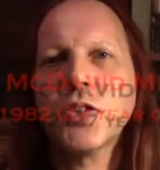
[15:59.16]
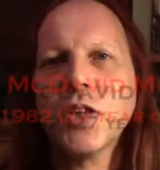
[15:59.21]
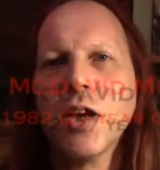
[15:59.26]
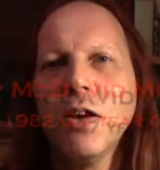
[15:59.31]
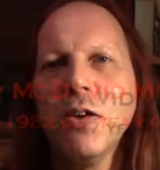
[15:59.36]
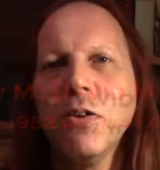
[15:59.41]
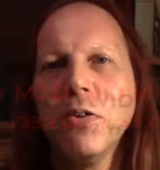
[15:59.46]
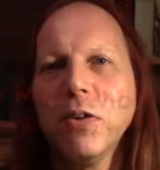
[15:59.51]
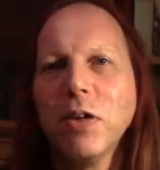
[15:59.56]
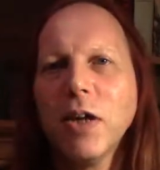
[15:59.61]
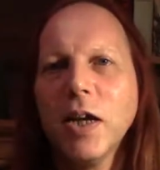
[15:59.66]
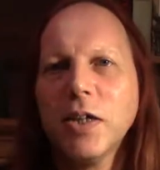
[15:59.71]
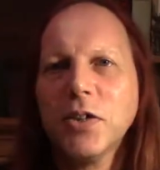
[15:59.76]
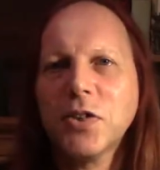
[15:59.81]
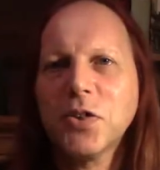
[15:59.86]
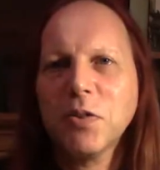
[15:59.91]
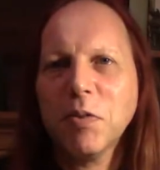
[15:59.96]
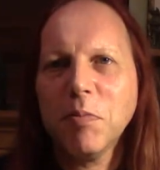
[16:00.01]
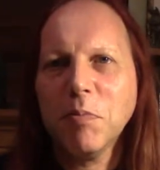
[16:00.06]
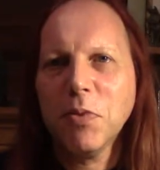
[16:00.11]
so
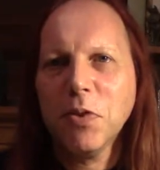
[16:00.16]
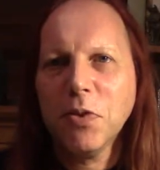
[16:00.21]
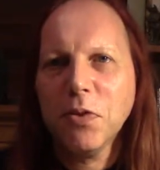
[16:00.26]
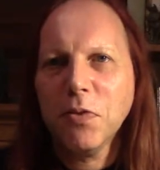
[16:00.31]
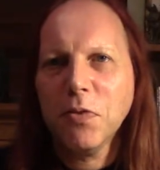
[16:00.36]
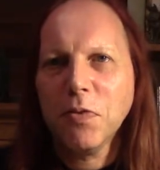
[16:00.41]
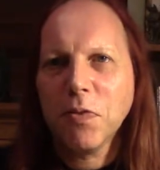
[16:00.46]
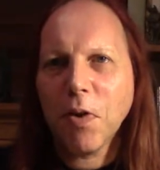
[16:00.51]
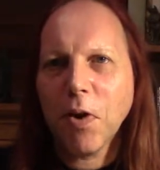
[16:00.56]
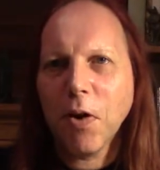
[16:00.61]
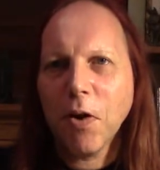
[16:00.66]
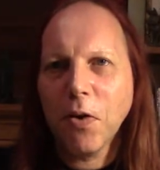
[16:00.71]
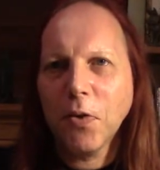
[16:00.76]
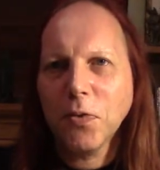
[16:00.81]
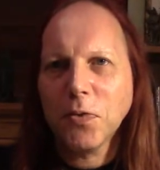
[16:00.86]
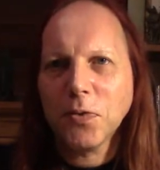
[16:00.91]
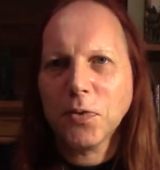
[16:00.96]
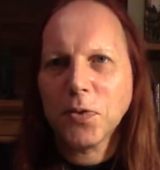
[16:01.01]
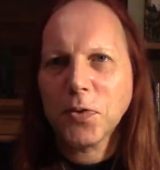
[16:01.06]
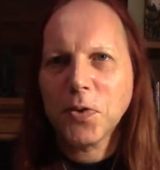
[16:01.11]
let's move
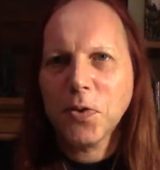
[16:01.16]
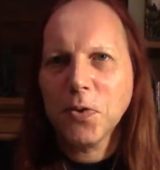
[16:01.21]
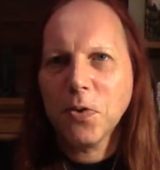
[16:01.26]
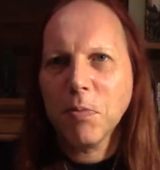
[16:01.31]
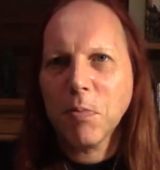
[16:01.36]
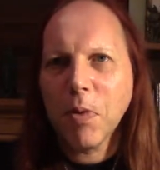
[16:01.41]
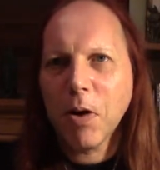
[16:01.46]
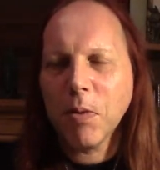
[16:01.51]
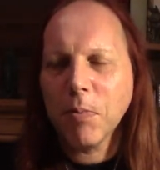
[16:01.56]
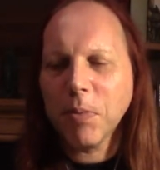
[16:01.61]
on to the Murray